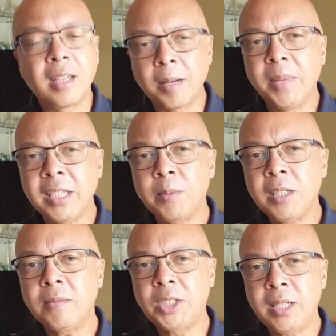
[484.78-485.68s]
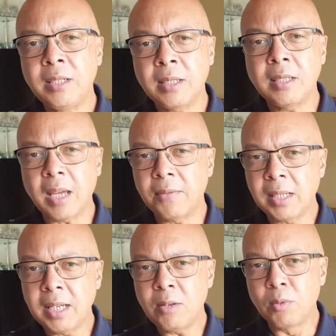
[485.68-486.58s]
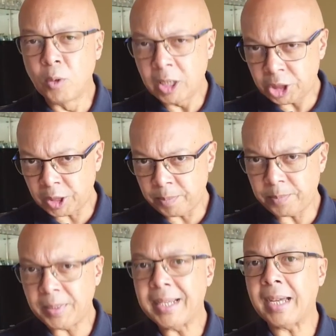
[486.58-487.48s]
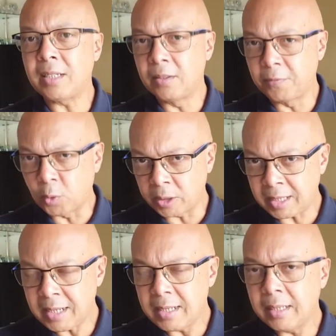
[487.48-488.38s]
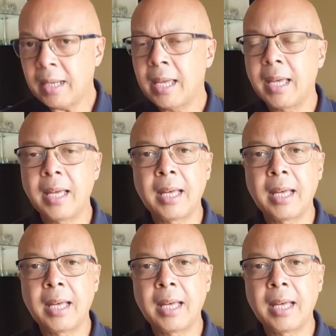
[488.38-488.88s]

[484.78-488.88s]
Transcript: The commencement of Jesus' heavenly rulership in nineteen fourteen,